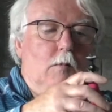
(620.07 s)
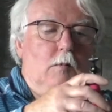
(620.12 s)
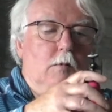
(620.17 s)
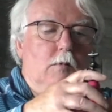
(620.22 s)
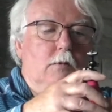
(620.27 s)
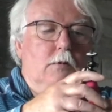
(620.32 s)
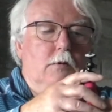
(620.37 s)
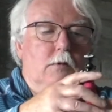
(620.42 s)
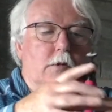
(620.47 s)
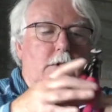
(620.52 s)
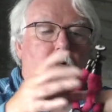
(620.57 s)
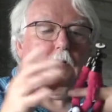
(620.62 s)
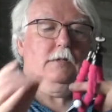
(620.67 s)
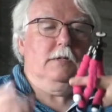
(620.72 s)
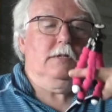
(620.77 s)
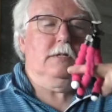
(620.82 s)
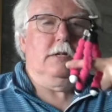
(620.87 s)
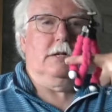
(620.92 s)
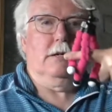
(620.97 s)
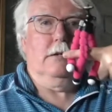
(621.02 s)
So you can
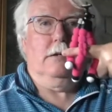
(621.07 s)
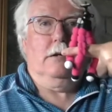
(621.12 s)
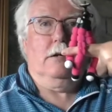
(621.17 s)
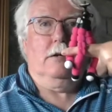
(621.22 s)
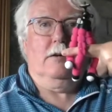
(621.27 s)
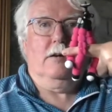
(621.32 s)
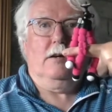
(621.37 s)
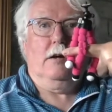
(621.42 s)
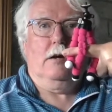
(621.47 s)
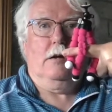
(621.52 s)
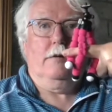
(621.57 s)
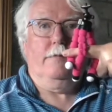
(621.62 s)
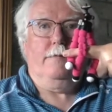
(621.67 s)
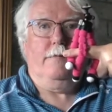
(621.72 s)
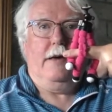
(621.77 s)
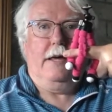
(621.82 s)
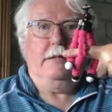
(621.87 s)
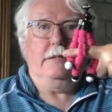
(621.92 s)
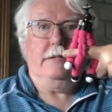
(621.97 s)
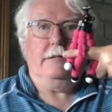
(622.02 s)
stick it on a
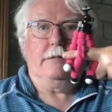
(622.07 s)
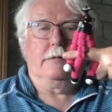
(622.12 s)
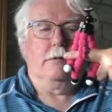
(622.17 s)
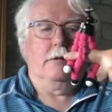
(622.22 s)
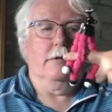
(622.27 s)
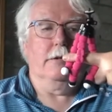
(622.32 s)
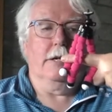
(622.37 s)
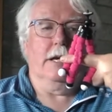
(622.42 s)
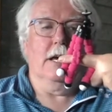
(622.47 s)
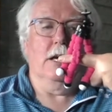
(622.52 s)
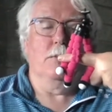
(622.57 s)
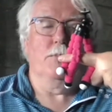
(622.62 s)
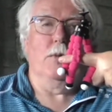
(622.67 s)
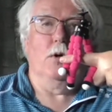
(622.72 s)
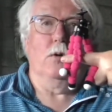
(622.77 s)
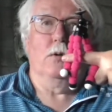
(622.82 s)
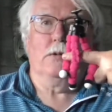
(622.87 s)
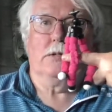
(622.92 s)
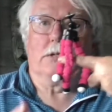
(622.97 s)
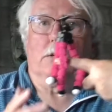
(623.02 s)
fence or on a gate
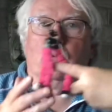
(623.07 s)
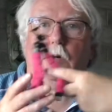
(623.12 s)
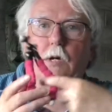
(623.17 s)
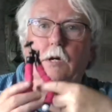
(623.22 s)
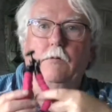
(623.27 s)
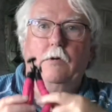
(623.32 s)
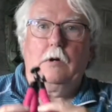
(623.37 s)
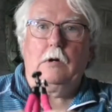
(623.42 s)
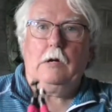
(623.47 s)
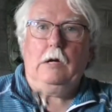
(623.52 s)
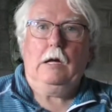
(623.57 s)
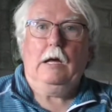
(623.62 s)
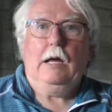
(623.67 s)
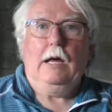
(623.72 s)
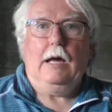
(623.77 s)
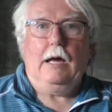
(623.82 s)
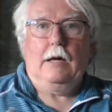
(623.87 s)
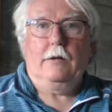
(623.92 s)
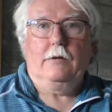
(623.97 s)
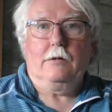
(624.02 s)
post or whatever,
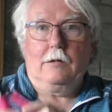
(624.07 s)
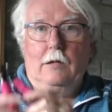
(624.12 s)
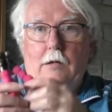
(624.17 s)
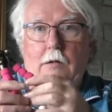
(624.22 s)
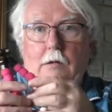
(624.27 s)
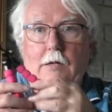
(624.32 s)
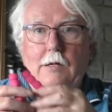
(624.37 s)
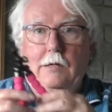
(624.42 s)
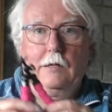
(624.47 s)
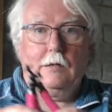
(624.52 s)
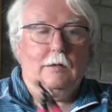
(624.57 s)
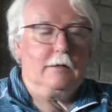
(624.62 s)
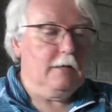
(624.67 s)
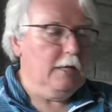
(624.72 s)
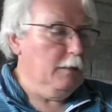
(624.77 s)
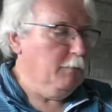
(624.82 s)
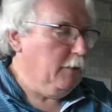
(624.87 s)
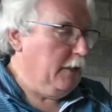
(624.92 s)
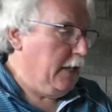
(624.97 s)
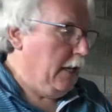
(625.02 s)
and it'll
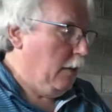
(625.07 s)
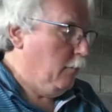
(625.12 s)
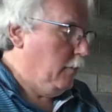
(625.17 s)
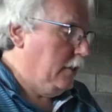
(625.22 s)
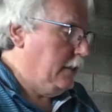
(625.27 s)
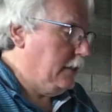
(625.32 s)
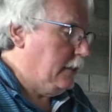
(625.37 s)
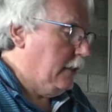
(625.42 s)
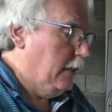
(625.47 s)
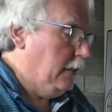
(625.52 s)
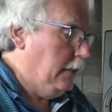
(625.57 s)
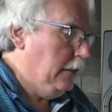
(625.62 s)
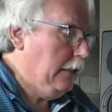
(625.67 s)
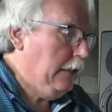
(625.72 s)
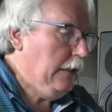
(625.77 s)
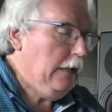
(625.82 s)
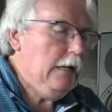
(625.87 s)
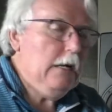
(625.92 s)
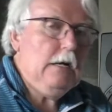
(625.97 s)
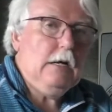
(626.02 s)
keep the camera steady.
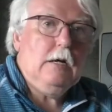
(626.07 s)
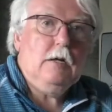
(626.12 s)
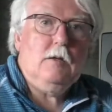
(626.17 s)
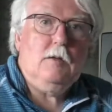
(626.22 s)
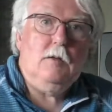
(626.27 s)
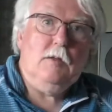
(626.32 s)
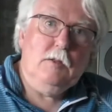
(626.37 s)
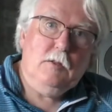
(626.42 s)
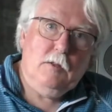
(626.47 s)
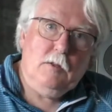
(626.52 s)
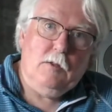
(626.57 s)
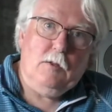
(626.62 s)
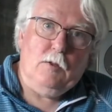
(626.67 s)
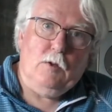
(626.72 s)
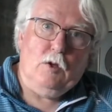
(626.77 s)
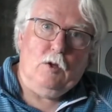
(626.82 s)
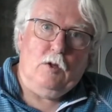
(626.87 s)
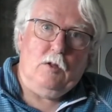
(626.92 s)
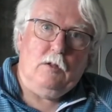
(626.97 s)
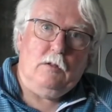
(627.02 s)

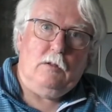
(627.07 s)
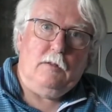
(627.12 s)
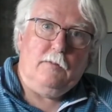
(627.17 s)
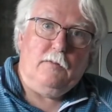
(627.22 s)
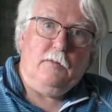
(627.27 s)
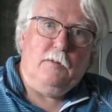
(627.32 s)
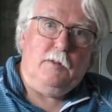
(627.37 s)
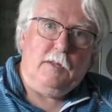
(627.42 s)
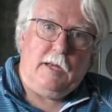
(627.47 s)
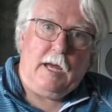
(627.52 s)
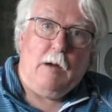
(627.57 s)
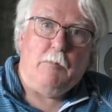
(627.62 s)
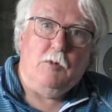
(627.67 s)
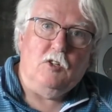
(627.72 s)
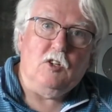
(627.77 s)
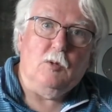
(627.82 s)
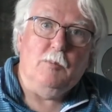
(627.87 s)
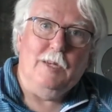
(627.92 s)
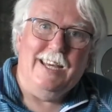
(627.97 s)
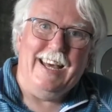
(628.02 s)
The camera
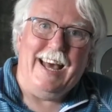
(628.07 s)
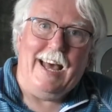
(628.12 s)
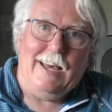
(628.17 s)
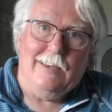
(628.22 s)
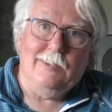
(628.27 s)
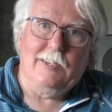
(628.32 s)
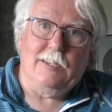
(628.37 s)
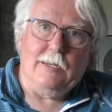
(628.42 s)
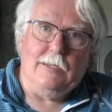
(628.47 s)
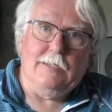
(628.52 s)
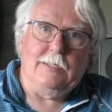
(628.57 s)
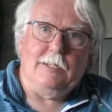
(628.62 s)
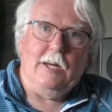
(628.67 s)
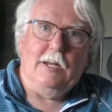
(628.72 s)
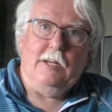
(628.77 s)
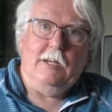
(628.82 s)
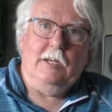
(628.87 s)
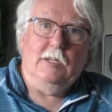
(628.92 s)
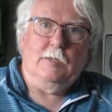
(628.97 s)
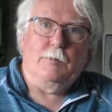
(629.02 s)
should be as
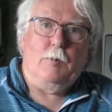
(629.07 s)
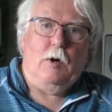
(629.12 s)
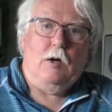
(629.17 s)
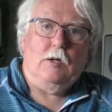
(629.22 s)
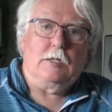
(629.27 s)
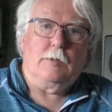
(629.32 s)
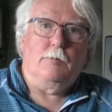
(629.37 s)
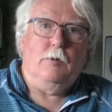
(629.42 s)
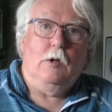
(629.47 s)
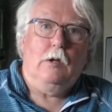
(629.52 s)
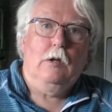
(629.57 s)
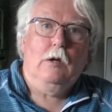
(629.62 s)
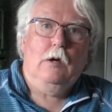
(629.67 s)
steady as possible.